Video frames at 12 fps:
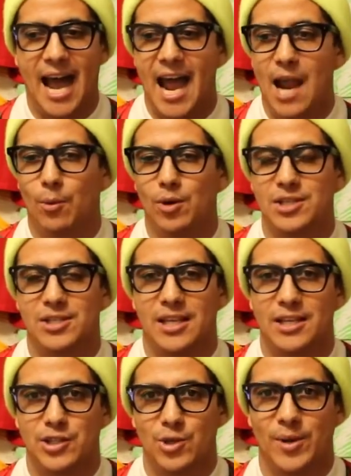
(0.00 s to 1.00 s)
I was
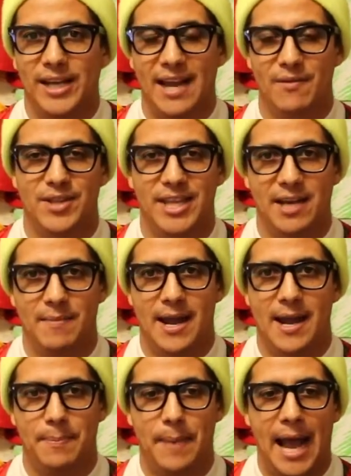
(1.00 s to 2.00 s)
doing everything in
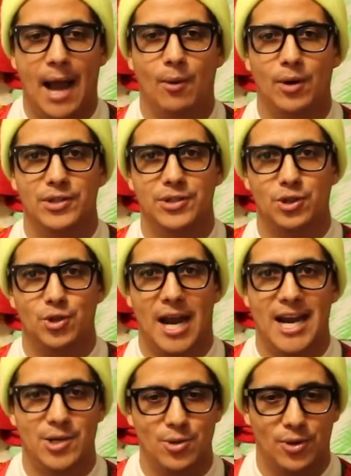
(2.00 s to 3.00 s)
my power to
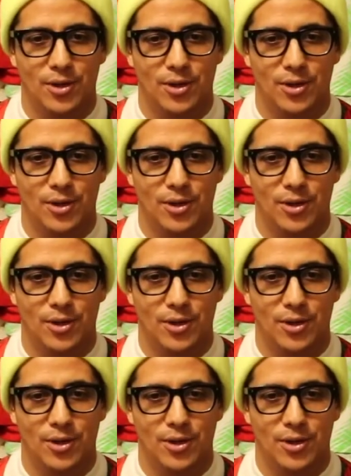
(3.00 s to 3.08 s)
try to